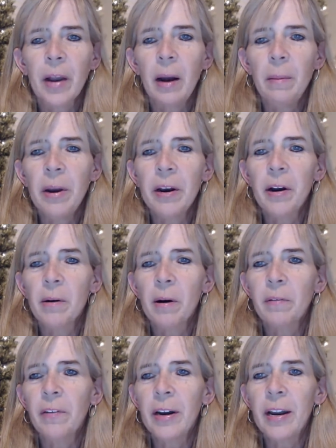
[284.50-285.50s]
I'm going to go
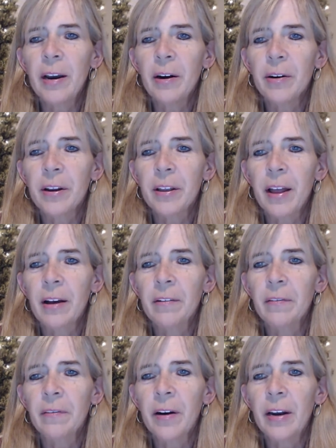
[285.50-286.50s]
over here to that
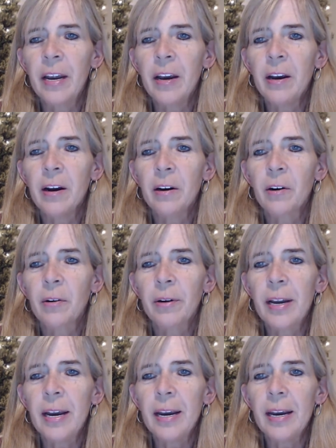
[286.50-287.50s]
funny
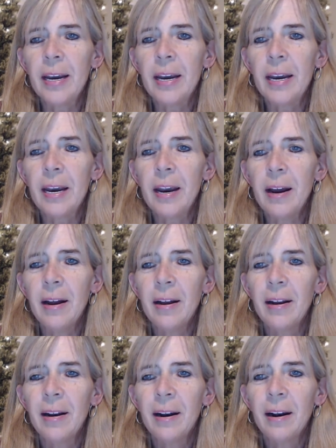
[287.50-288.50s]
Greek E.
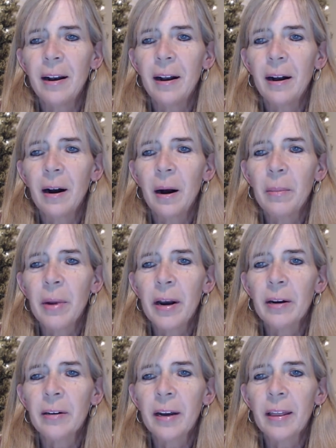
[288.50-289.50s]
I'm going to
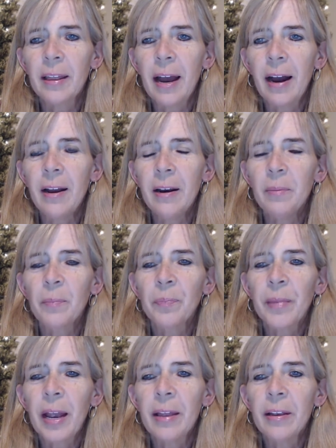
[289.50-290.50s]
click that.
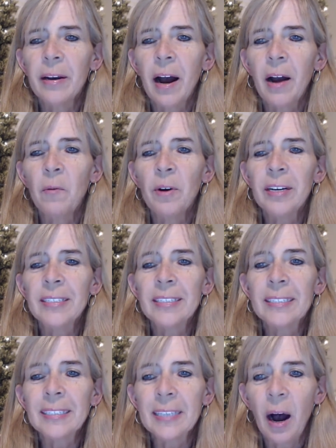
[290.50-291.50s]
And then I want to
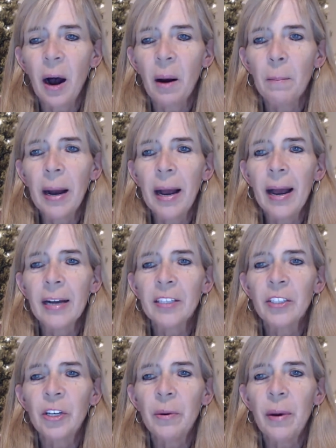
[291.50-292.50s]
sum,
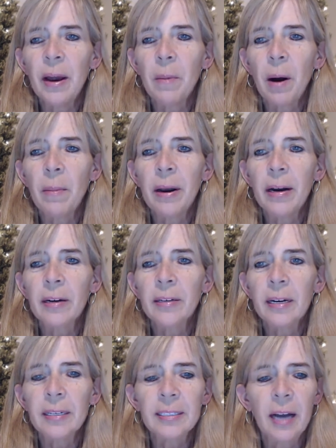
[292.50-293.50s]
S-U-M. I'm going to
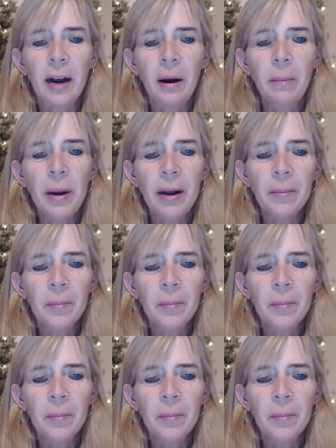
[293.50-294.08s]
click sum.